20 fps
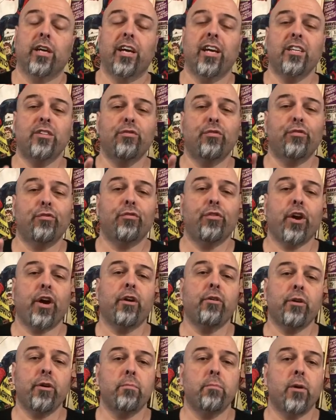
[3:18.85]
it's
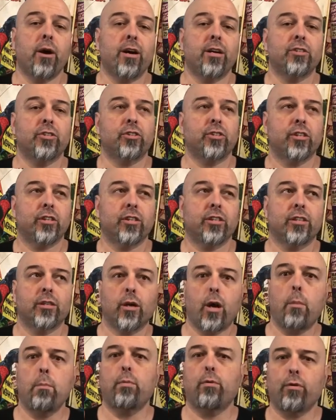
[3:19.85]
very much
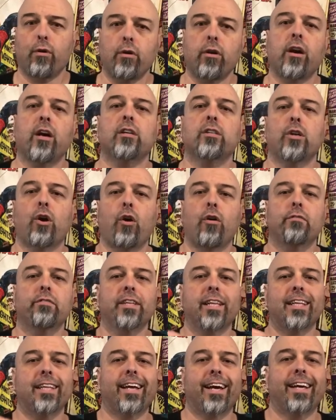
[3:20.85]
a product of the
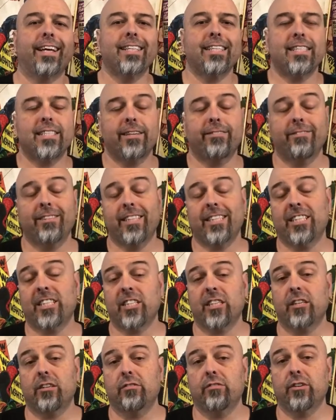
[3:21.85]
late 70s
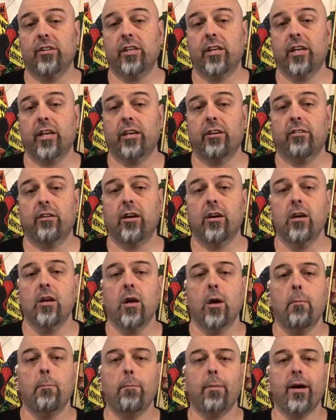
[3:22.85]
TV era.
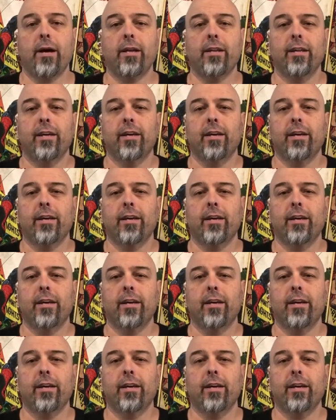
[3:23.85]
But